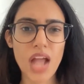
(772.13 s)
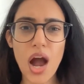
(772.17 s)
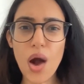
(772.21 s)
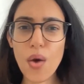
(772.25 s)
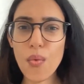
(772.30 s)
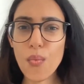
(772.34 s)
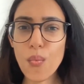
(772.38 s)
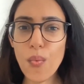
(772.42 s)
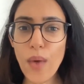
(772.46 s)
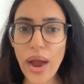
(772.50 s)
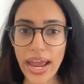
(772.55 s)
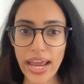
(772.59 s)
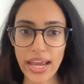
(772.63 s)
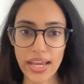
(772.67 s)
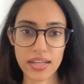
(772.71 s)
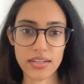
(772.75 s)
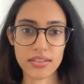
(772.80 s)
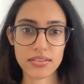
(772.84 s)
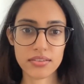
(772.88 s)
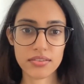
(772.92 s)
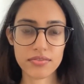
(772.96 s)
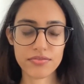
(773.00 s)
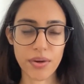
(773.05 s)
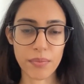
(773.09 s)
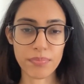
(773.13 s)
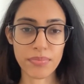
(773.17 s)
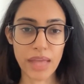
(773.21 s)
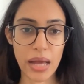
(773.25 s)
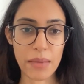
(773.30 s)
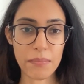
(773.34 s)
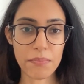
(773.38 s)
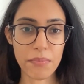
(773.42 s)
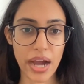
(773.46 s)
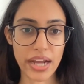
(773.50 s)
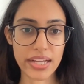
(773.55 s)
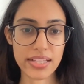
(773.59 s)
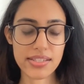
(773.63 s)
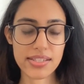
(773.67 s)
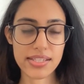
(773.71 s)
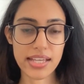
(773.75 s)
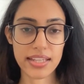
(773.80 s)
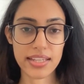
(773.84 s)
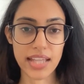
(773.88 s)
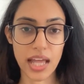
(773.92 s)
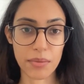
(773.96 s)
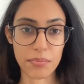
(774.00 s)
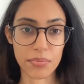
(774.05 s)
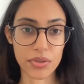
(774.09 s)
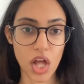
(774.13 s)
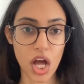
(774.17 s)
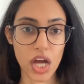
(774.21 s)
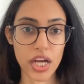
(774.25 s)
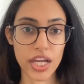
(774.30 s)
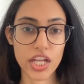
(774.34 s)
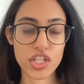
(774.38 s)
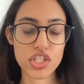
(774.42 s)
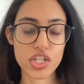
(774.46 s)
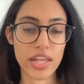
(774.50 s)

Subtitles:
away from that mindset, that blockage,